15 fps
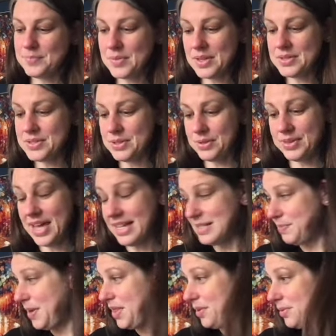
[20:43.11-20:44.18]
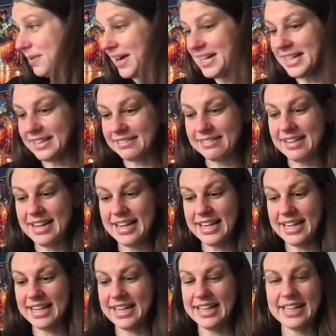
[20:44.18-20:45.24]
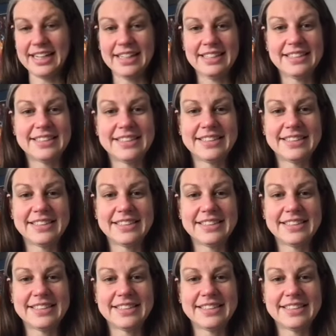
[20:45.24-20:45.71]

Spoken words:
So that's been the running, and